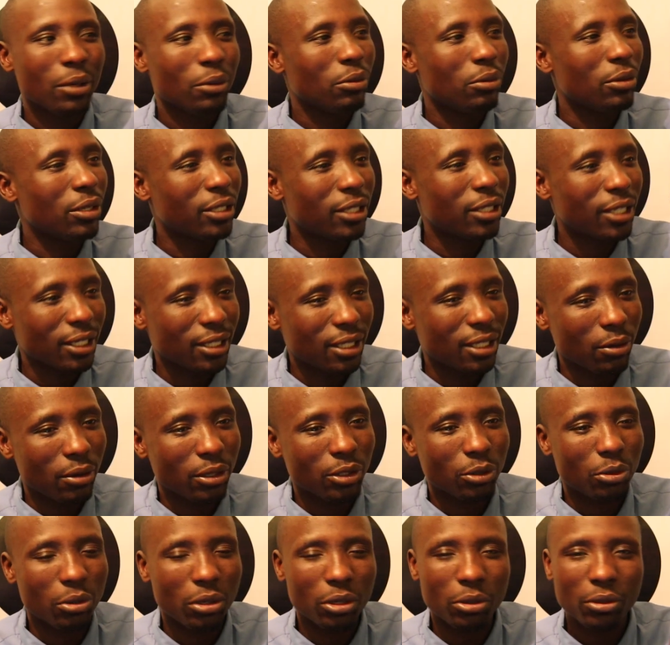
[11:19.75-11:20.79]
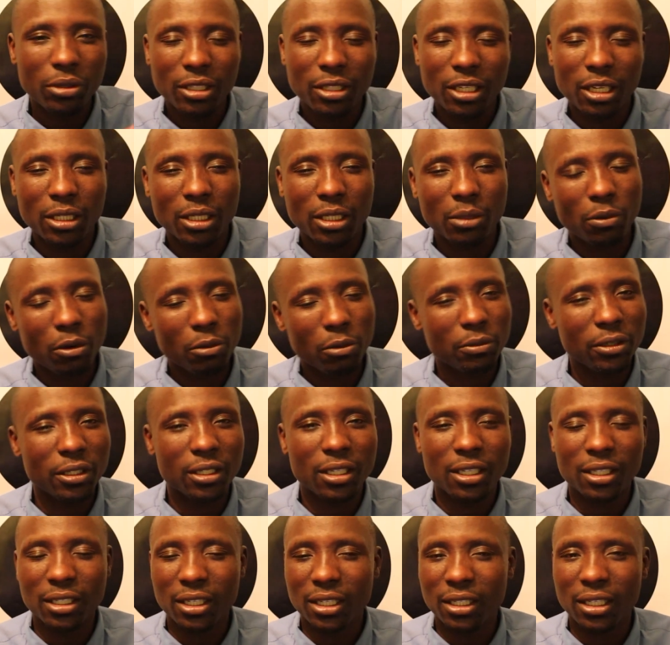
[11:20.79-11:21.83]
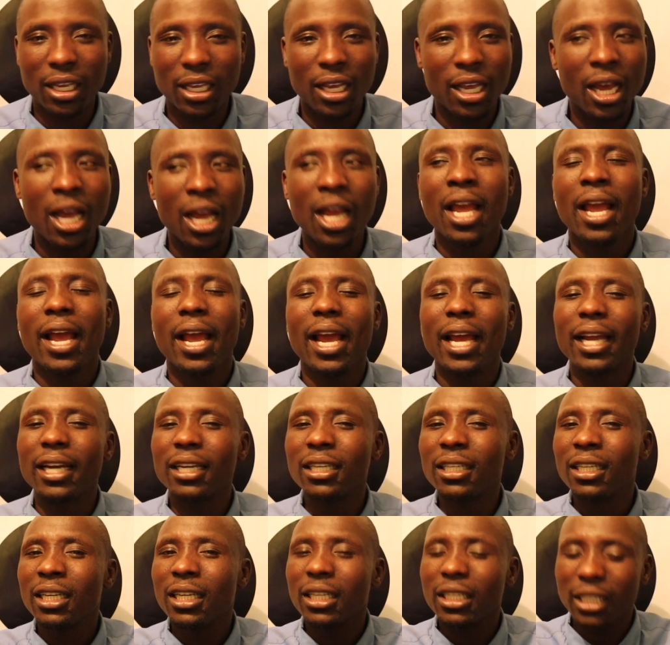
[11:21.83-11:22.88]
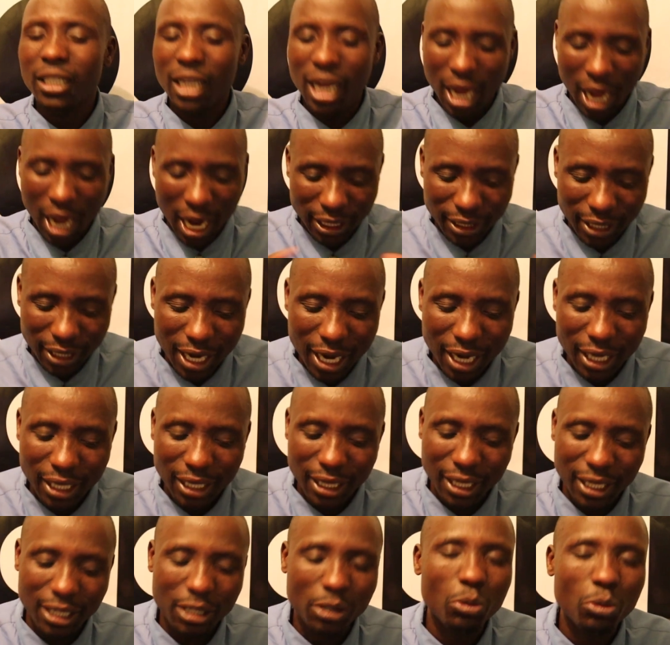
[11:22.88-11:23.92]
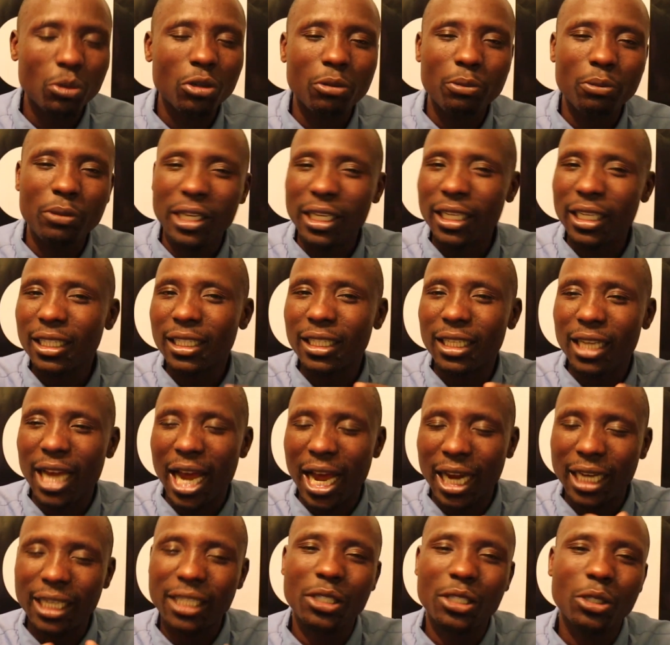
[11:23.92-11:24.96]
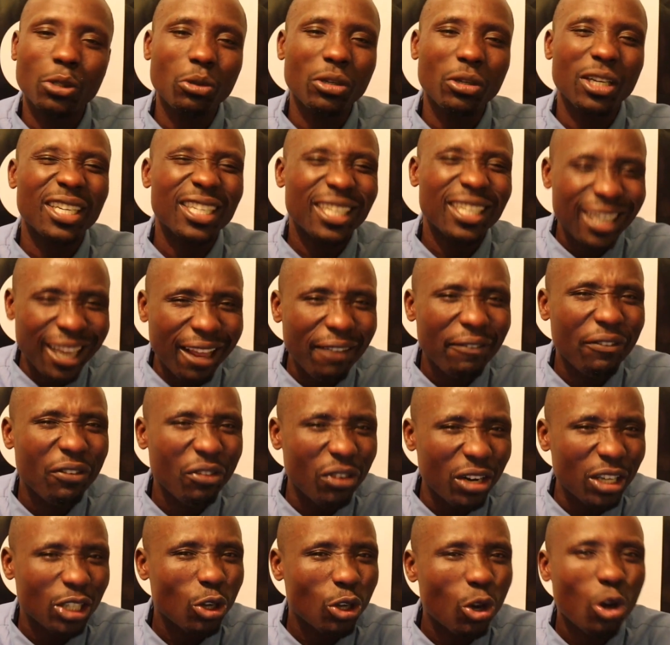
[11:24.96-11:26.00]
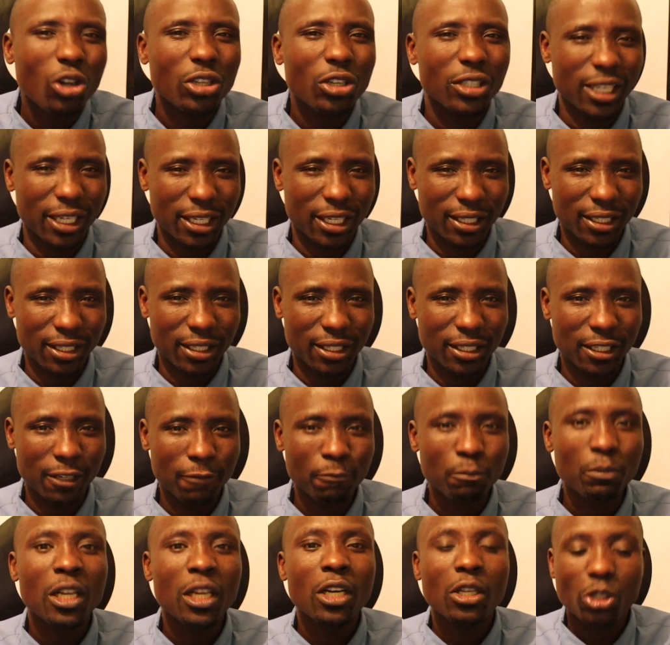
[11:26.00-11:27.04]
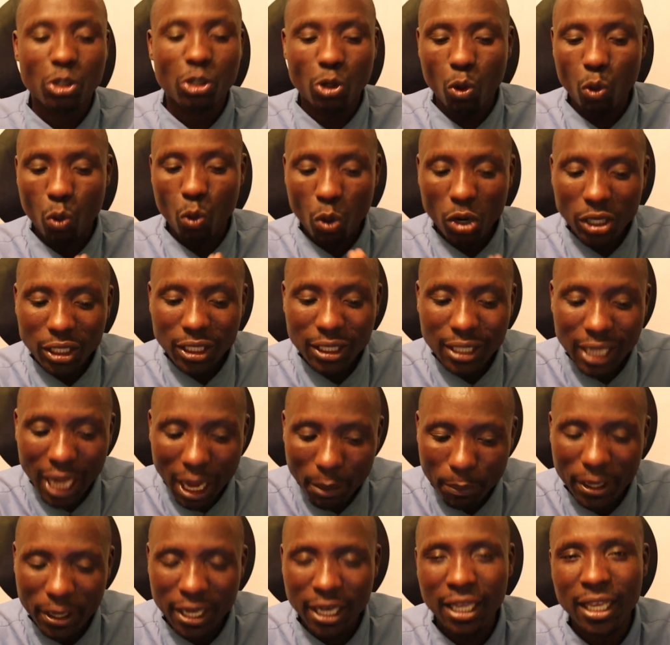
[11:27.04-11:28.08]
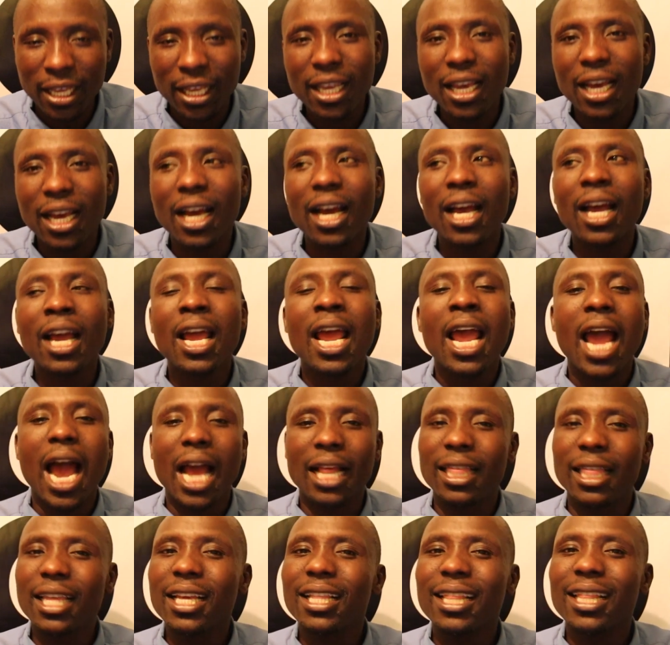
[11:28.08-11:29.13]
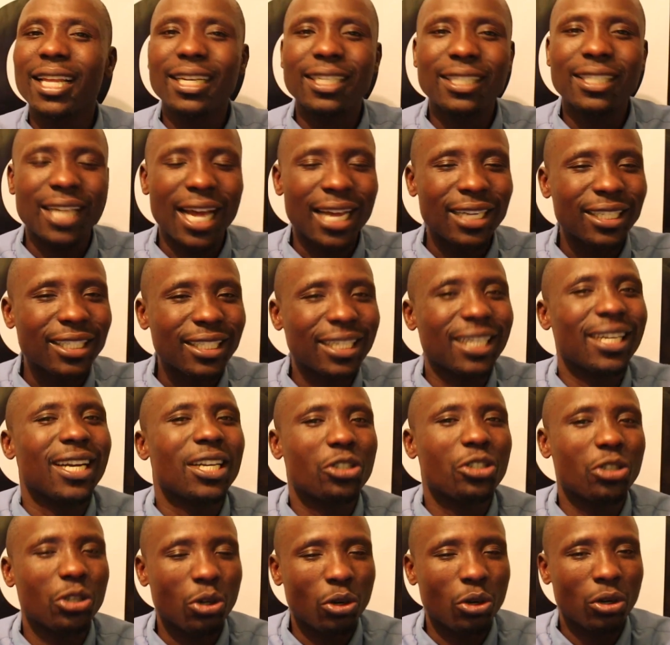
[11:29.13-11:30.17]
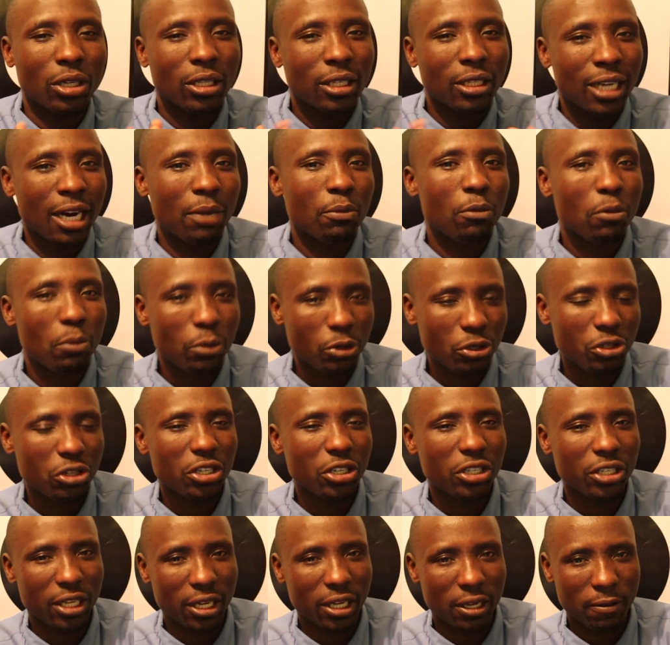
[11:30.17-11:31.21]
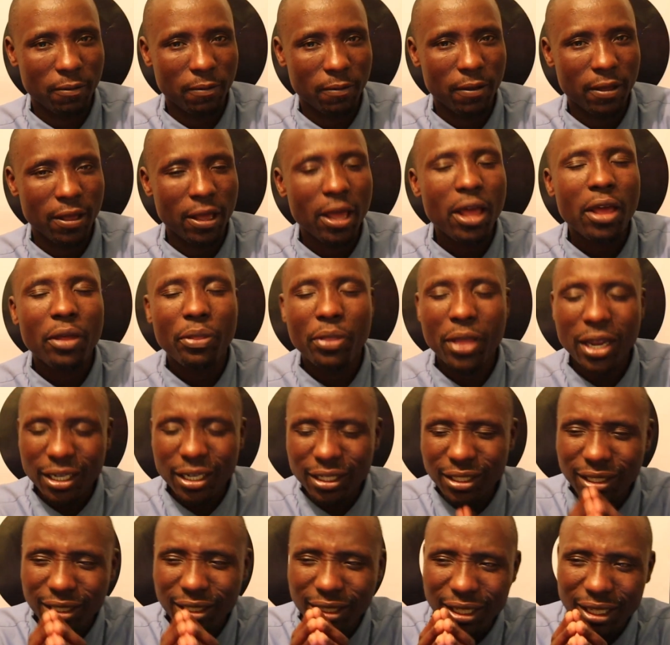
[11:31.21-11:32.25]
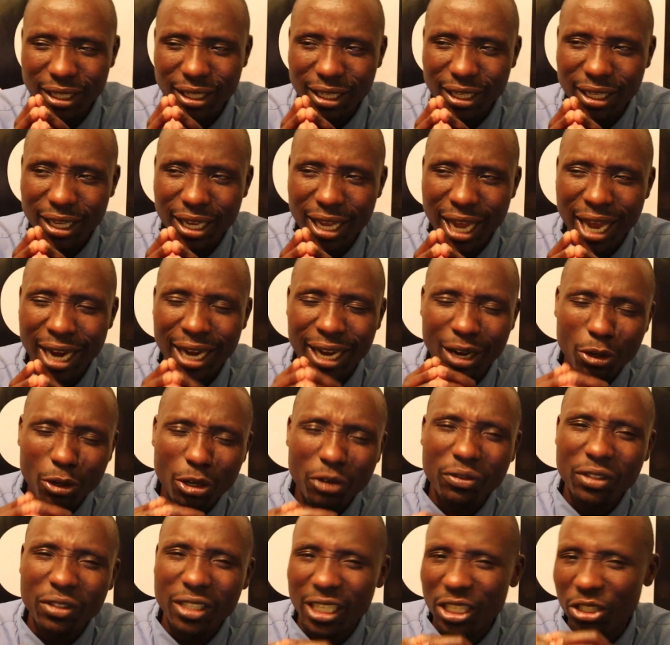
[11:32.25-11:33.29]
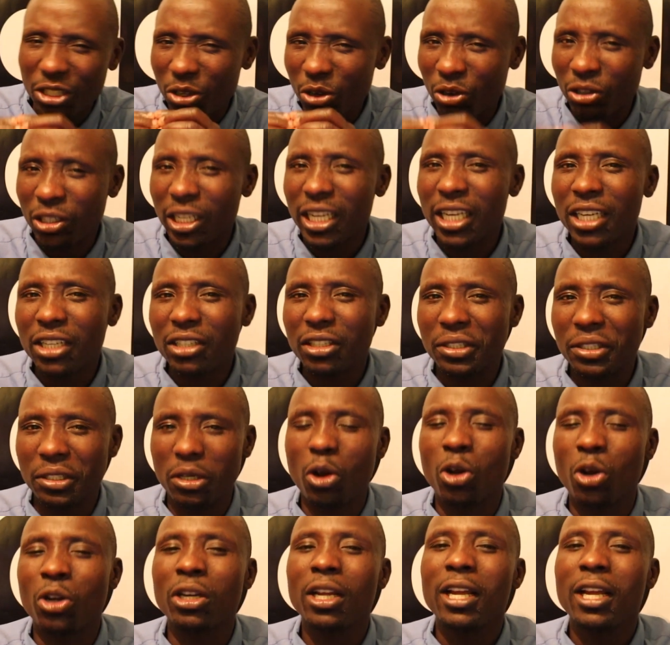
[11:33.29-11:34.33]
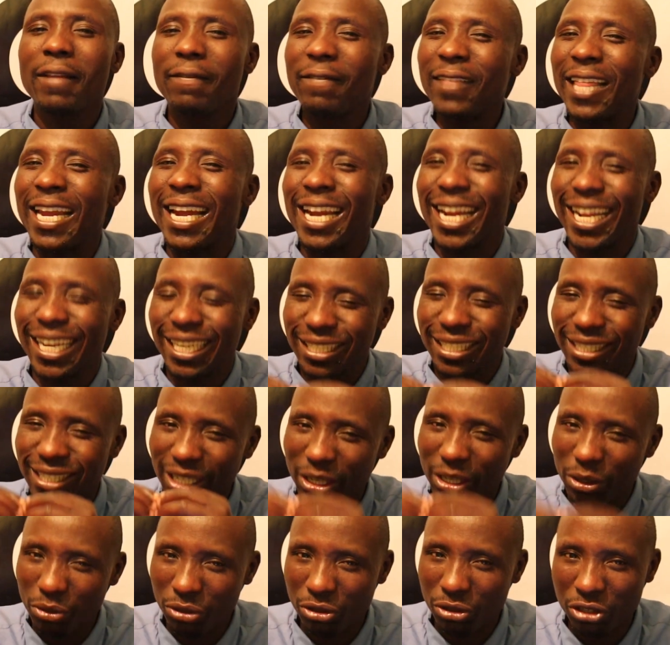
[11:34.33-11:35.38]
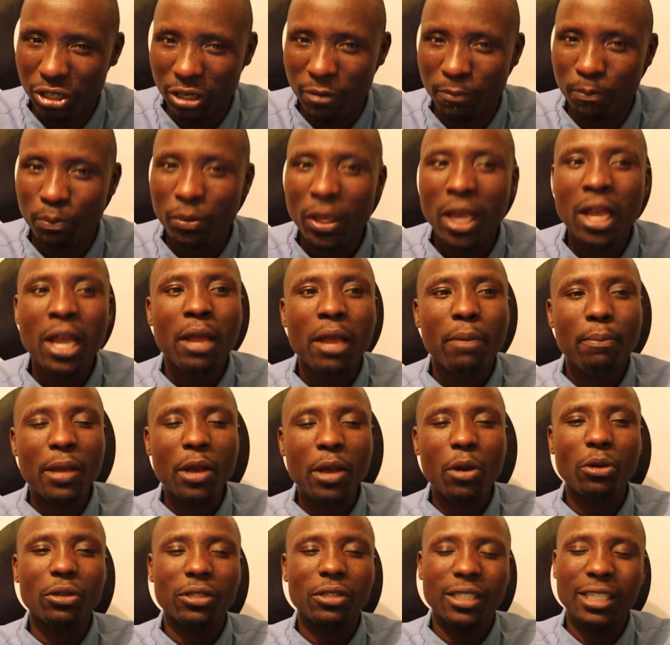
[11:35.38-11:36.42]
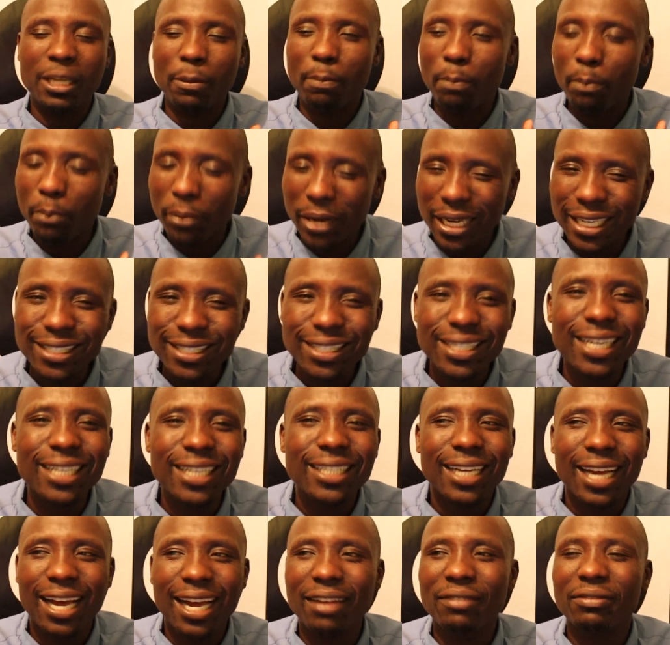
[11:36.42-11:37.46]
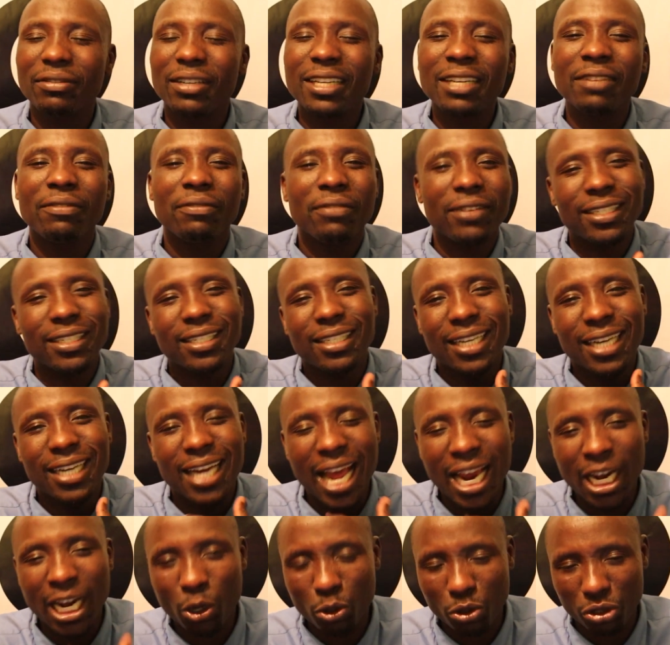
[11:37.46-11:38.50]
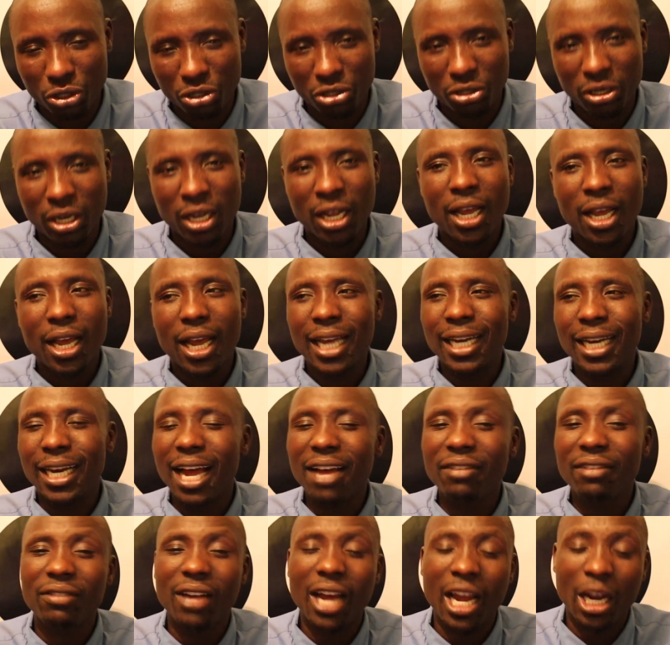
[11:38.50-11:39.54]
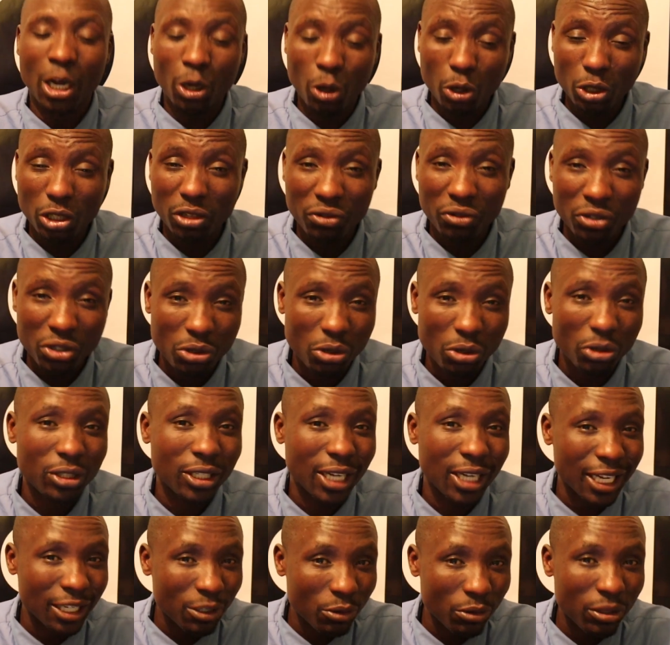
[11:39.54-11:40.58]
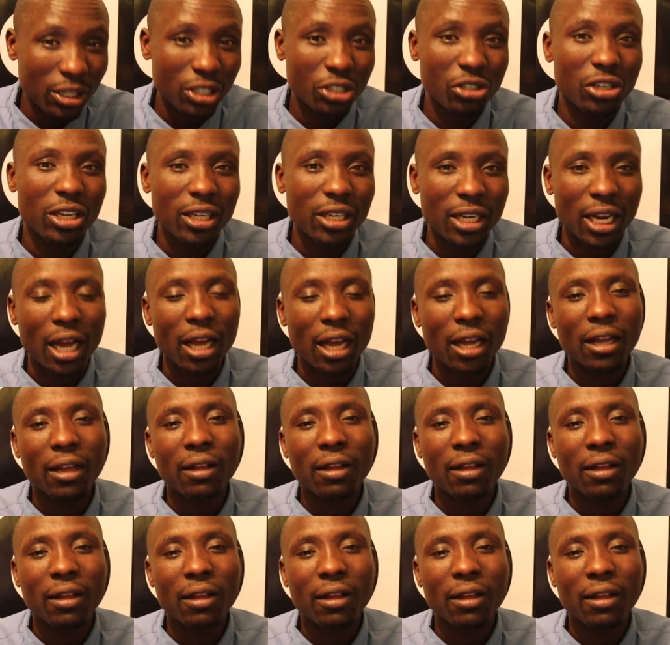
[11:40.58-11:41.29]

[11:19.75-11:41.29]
We'll chase the ones who are doing some small businesses here. And I say this will be understood in different contexts. So what is happening here? I think there is an international opportunity. There is a lot of international interest on the next regime because the president have invested a lot and have a lot of strong ties with the China.